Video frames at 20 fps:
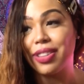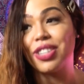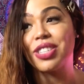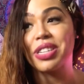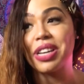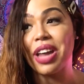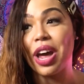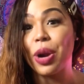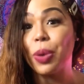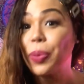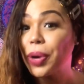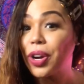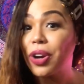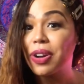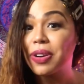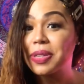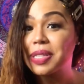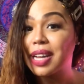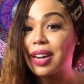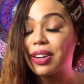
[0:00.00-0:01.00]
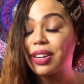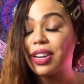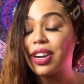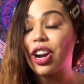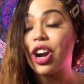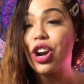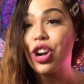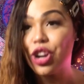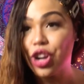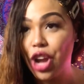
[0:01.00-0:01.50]
There's a lot of weirdos out
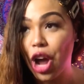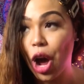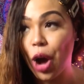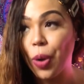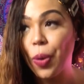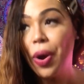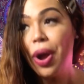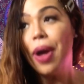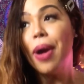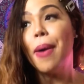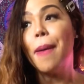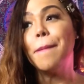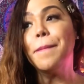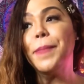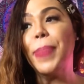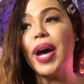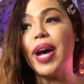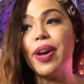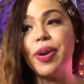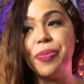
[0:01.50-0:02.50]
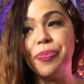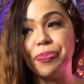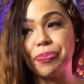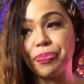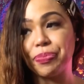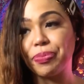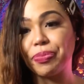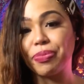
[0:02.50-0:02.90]
here. No, but